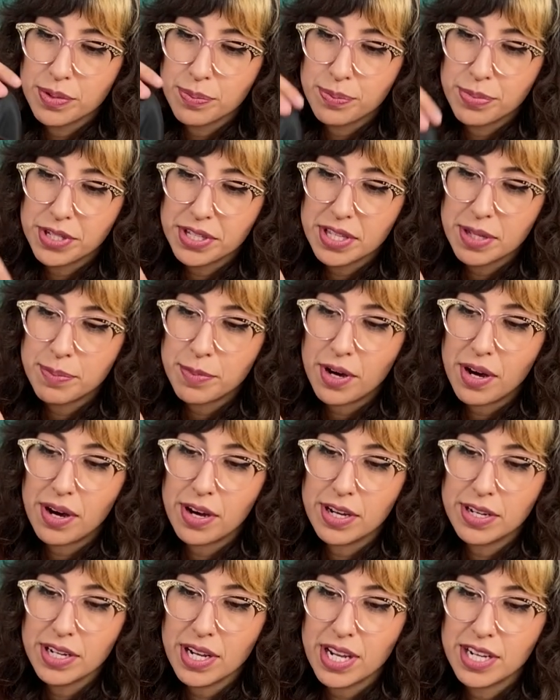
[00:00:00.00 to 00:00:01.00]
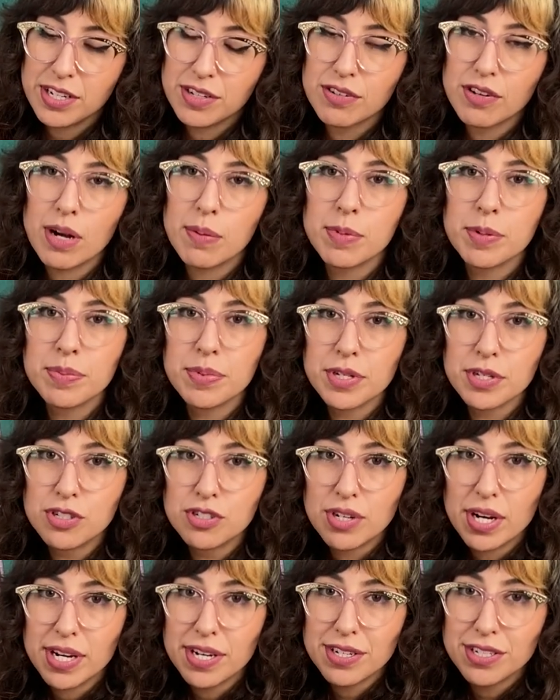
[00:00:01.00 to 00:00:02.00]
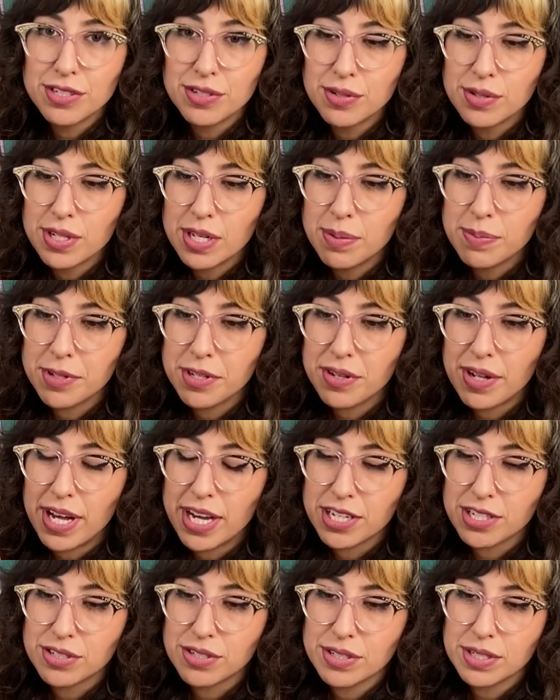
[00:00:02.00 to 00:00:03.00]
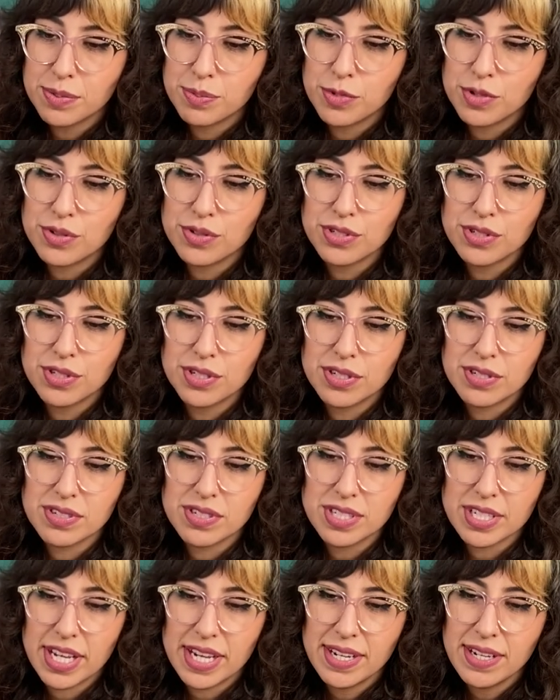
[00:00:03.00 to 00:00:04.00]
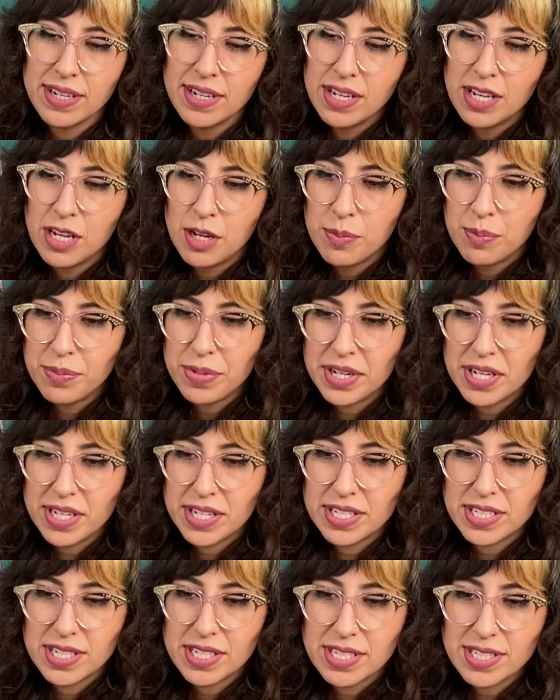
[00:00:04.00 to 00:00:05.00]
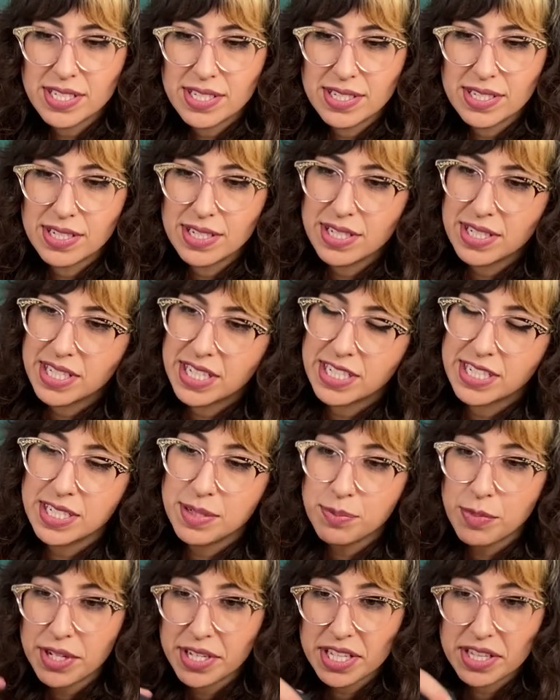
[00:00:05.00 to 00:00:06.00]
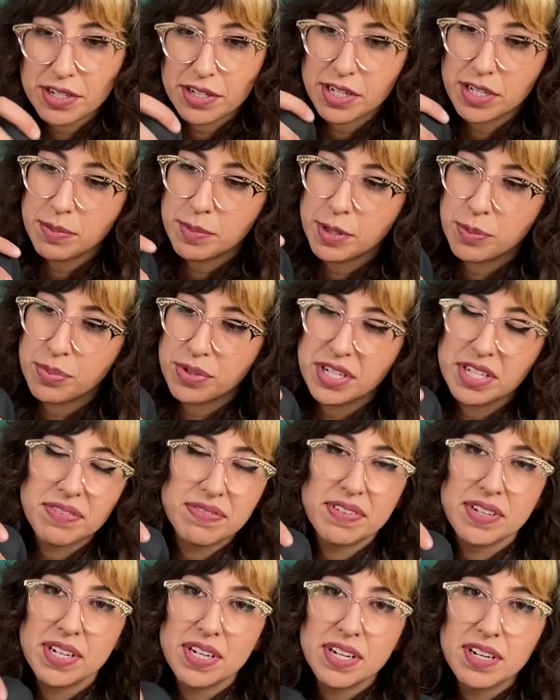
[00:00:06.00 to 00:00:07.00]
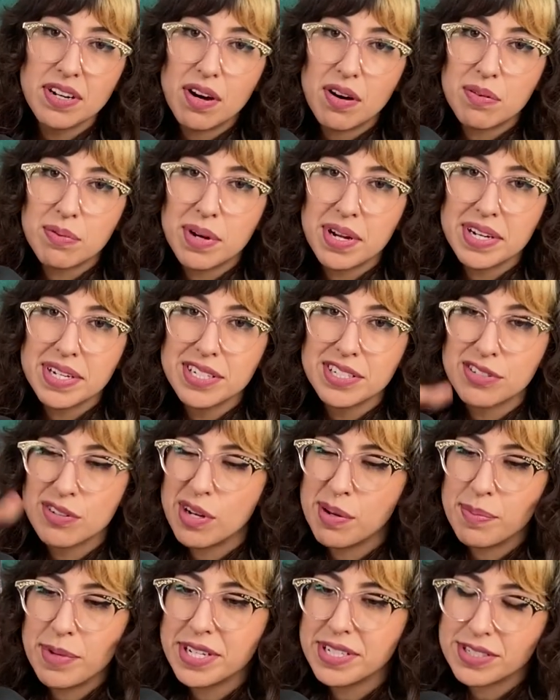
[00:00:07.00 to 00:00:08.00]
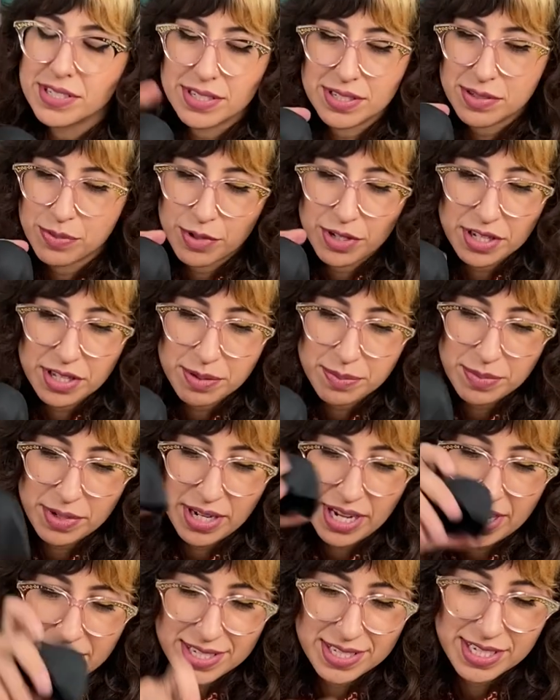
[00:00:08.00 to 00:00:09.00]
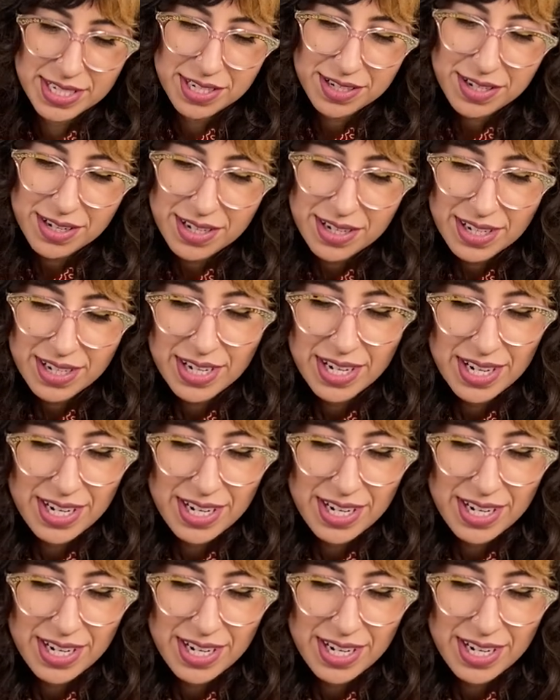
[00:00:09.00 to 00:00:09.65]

put them on and you grab a blow dryer to them, they'll actually mold to your skate. But since they seem like they're gonna be pretty fitted already, so I might just wear them as they are.